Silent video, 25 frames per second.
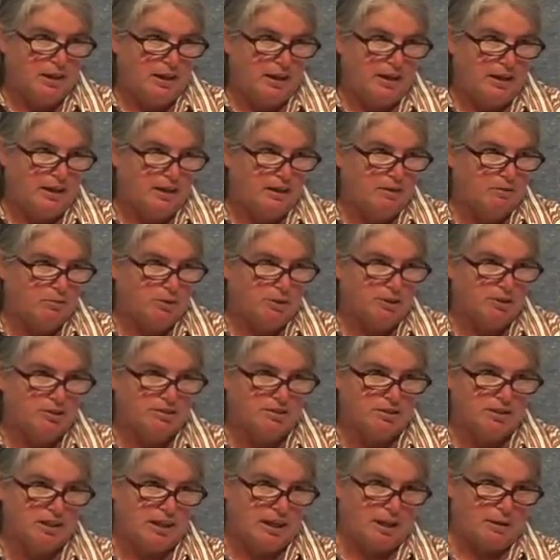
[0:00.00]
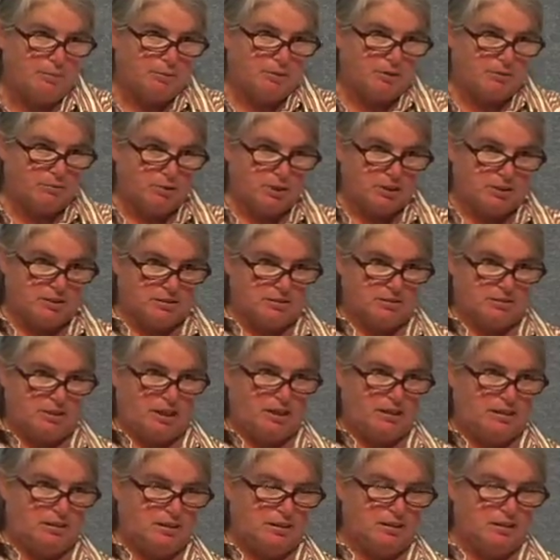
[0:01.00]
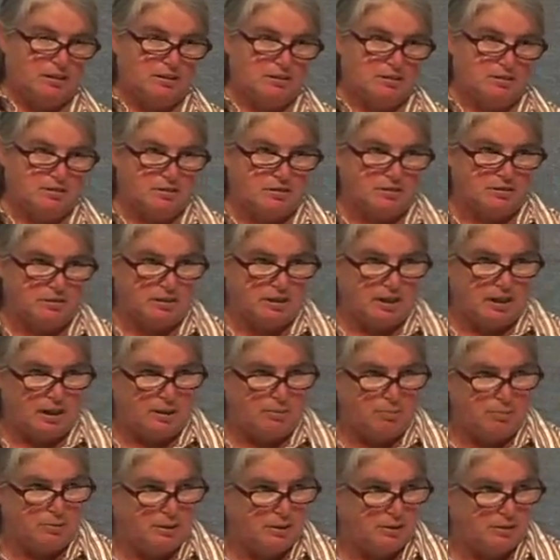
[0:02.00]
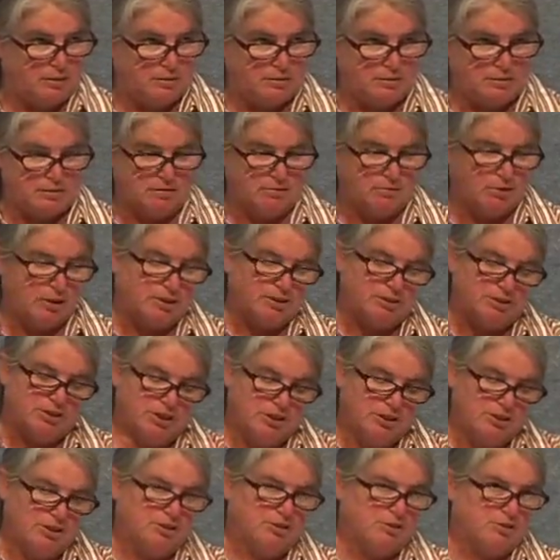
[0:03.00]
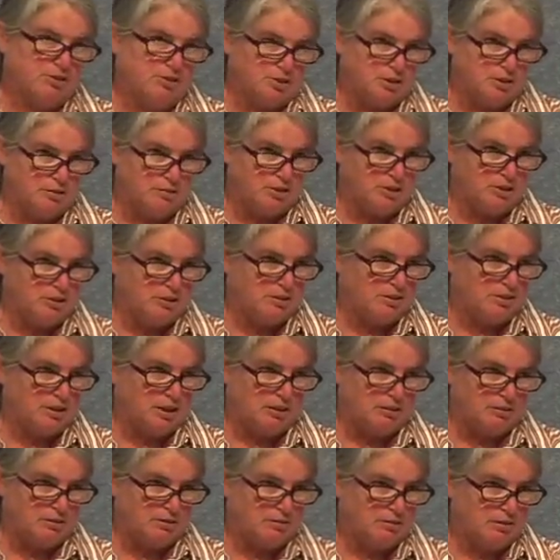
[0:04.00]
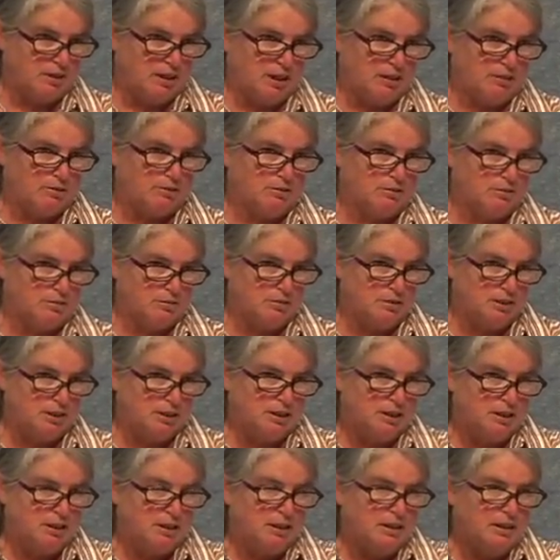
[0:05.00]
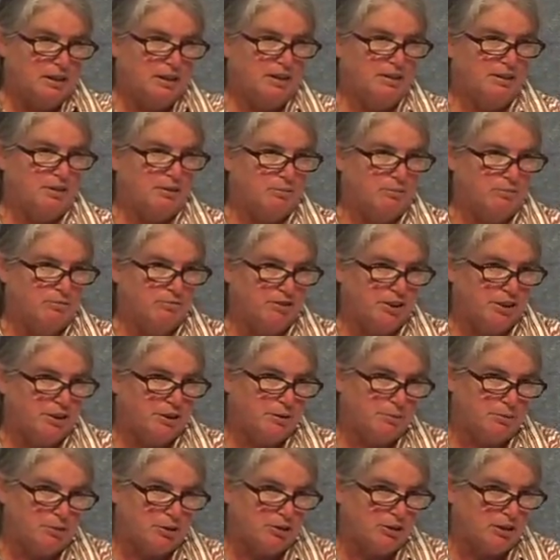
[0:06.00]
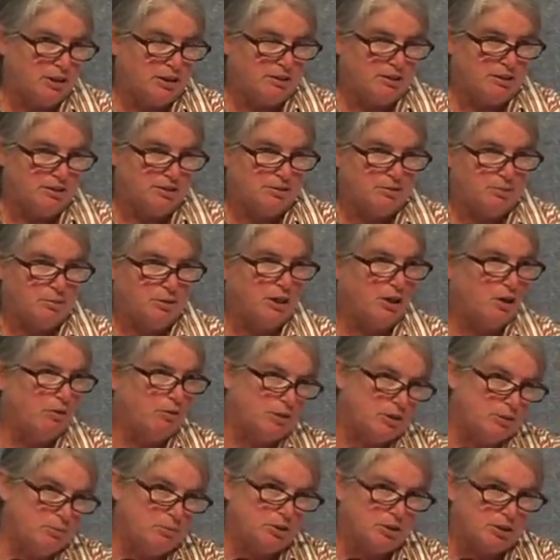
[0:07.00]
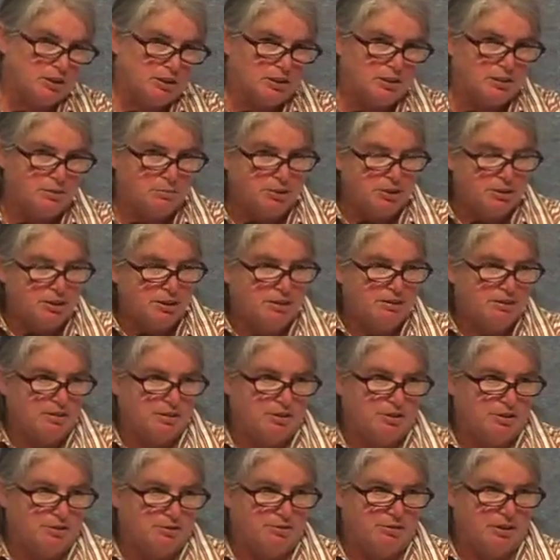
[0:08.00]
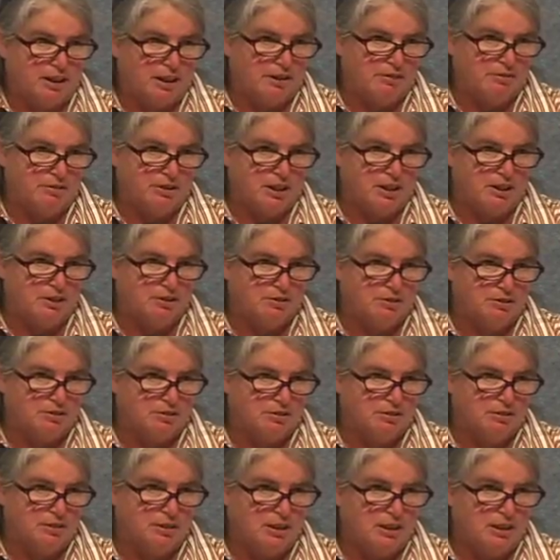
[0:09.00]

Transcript: and where there's a gap in what the state does, and there's a gap in, well, there's just no services out in the very rural areas. We only work in communities under 5,000